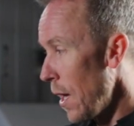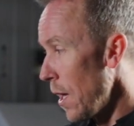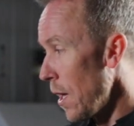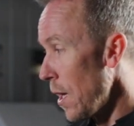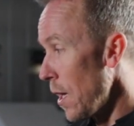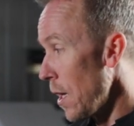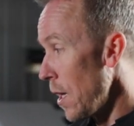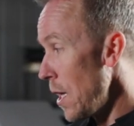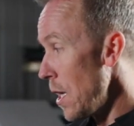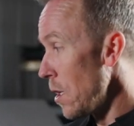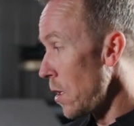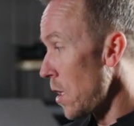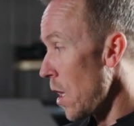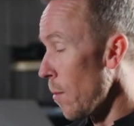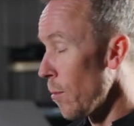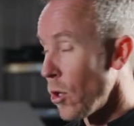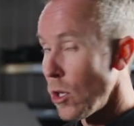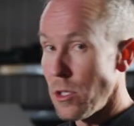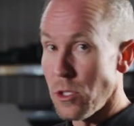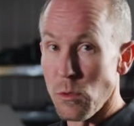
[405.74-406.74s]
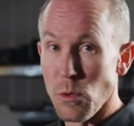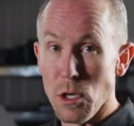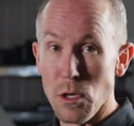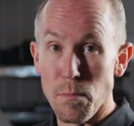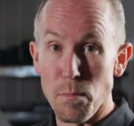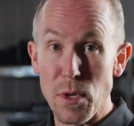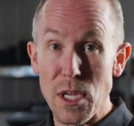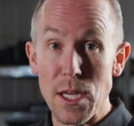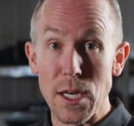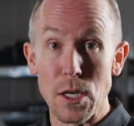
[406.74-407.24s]
uh, incomer to an,
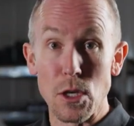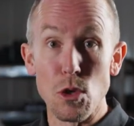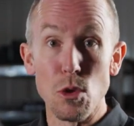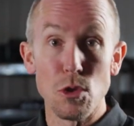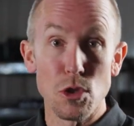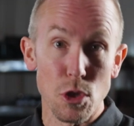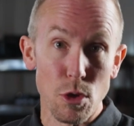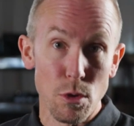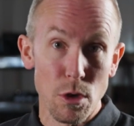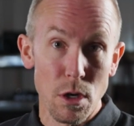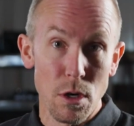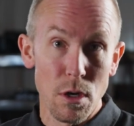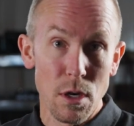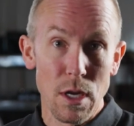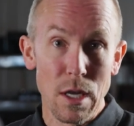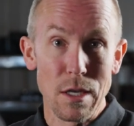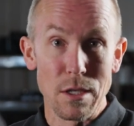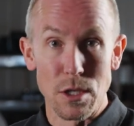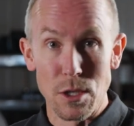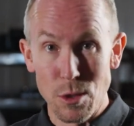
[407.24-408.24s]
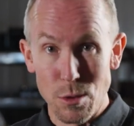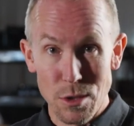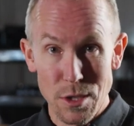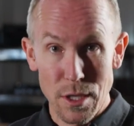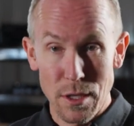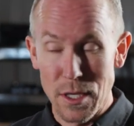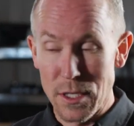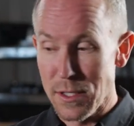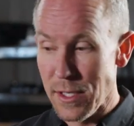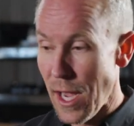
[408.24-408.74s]
being a new tuner to
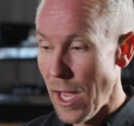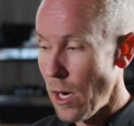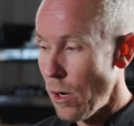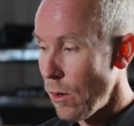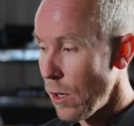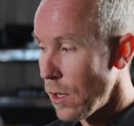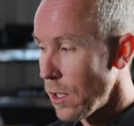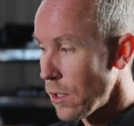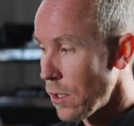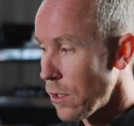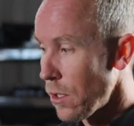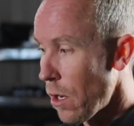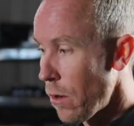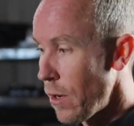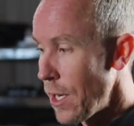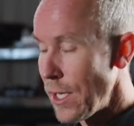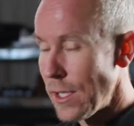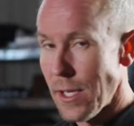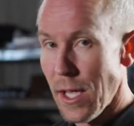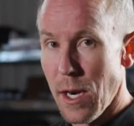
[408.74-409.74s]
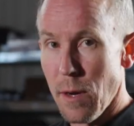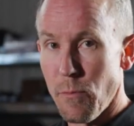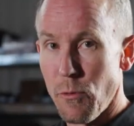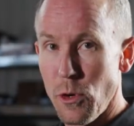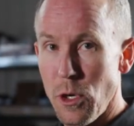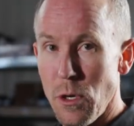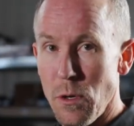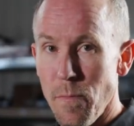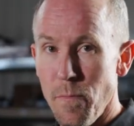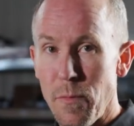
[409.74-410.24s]
using this dyno and this is already set up
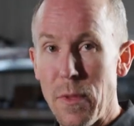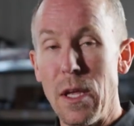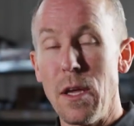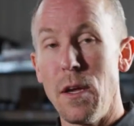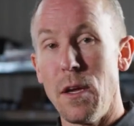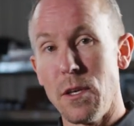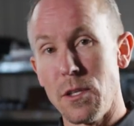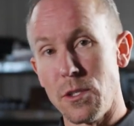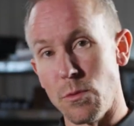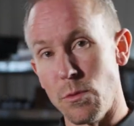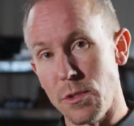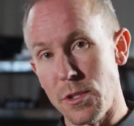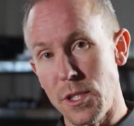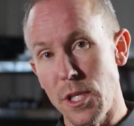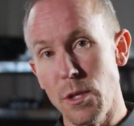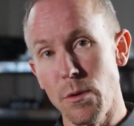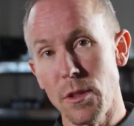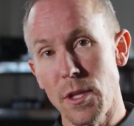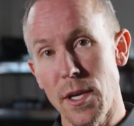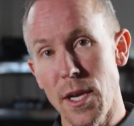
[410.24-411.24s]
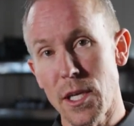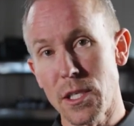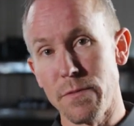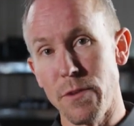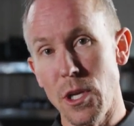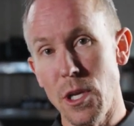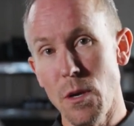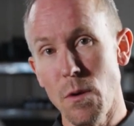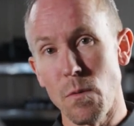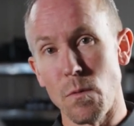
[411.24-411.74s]
for you. So we'll see you in the next
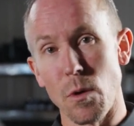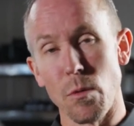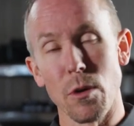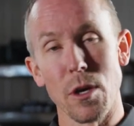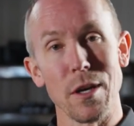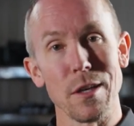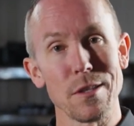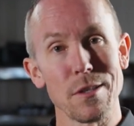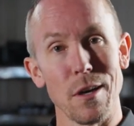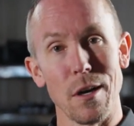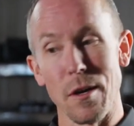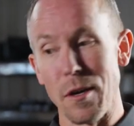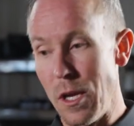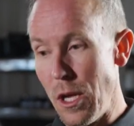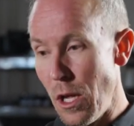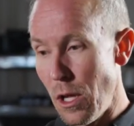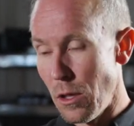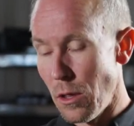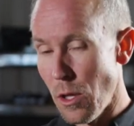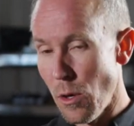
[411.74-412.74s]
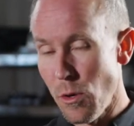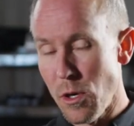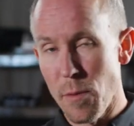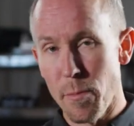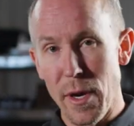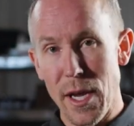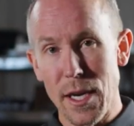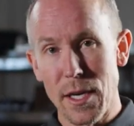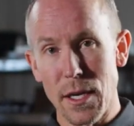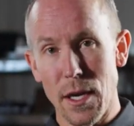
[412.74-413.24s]
video where we're gonna start loading the
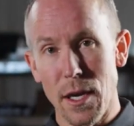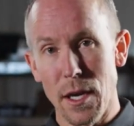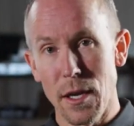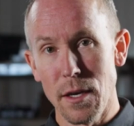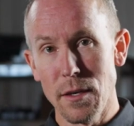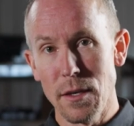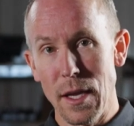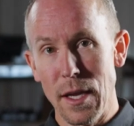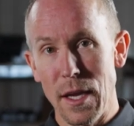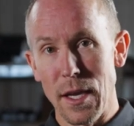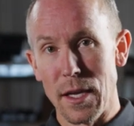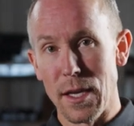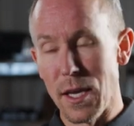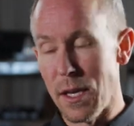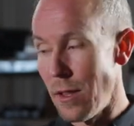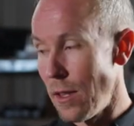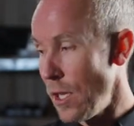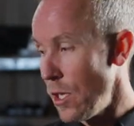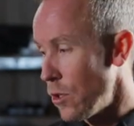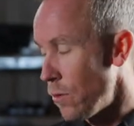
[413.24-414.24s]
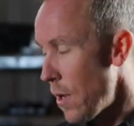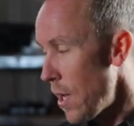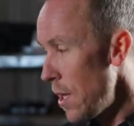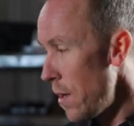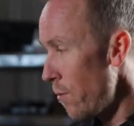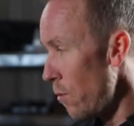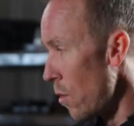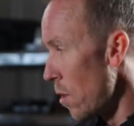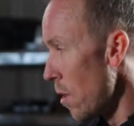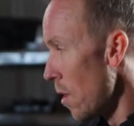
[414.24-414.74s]
bike on, getting these ready
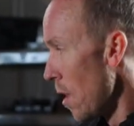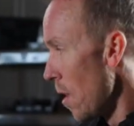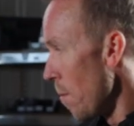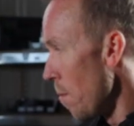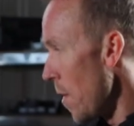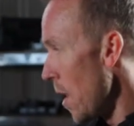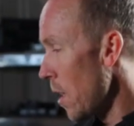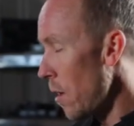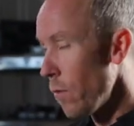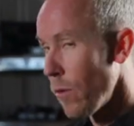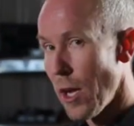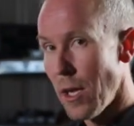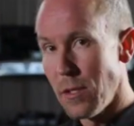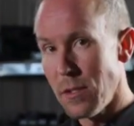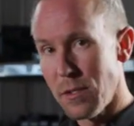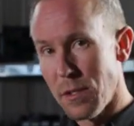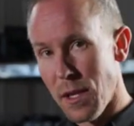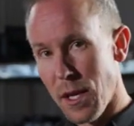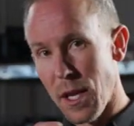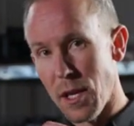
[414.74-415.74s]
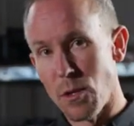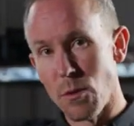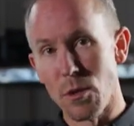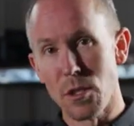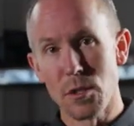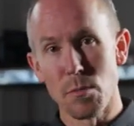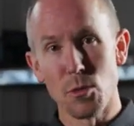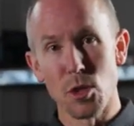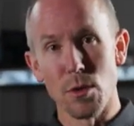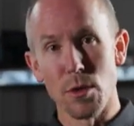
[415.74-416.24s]
for making runs and
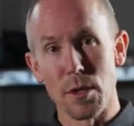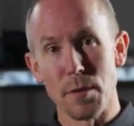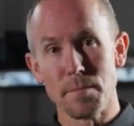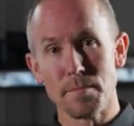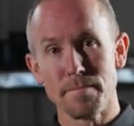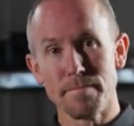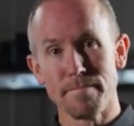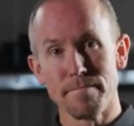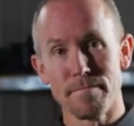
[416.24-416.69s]
doing some tuning.